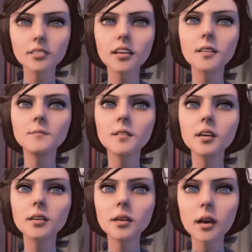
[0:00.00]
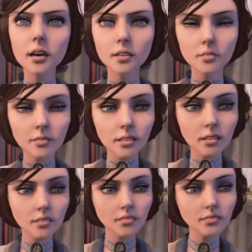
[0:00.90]
What happened back there?
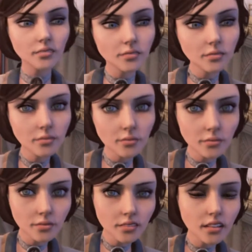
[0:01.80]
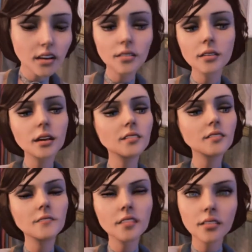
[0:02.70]
It's not the
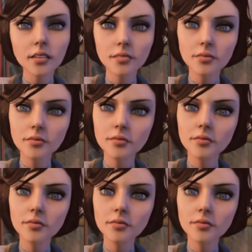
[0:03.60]
last of it, is it?